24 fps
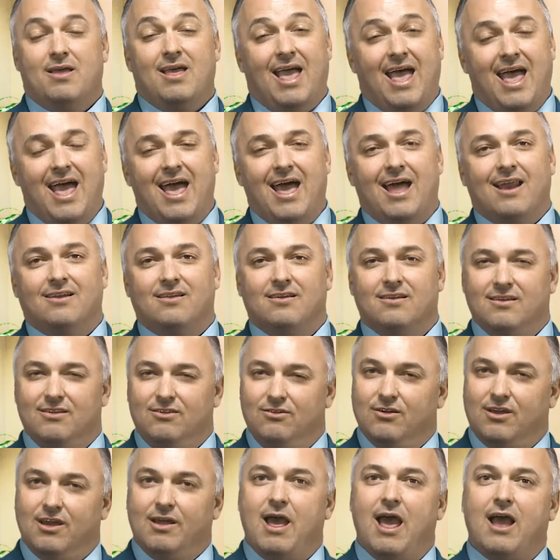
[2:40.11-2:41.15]
And
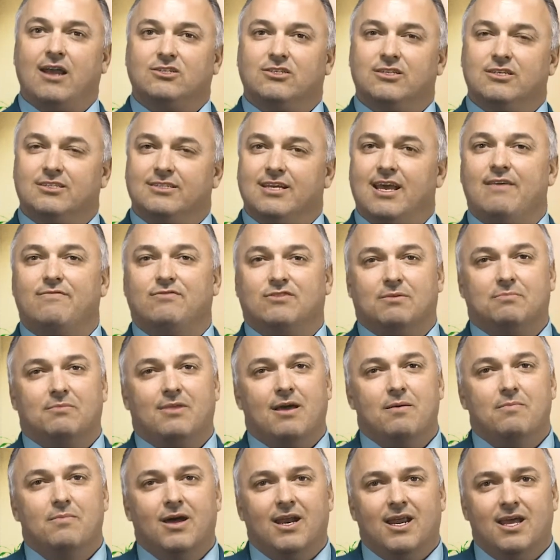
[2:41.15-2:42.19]
you can actually save some of
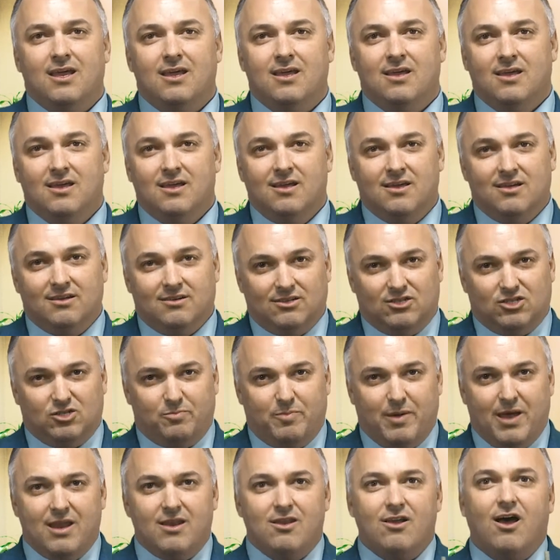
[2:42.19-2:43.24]
that money to
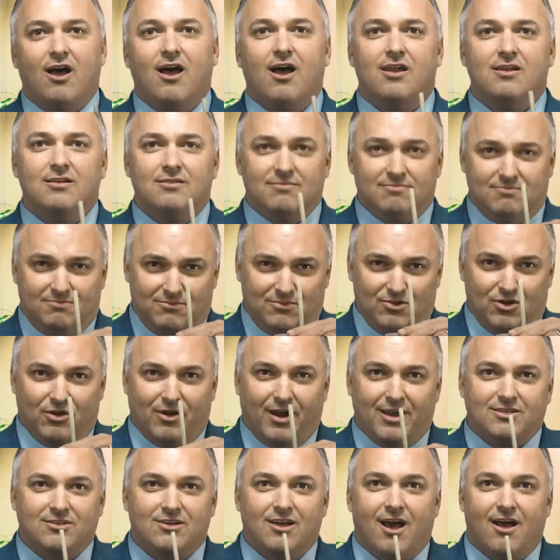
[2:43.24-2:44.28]
spend on your
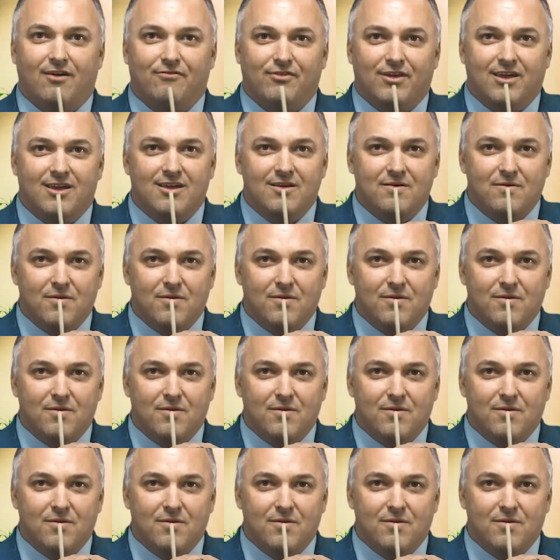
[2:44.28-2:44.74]
iced coffee.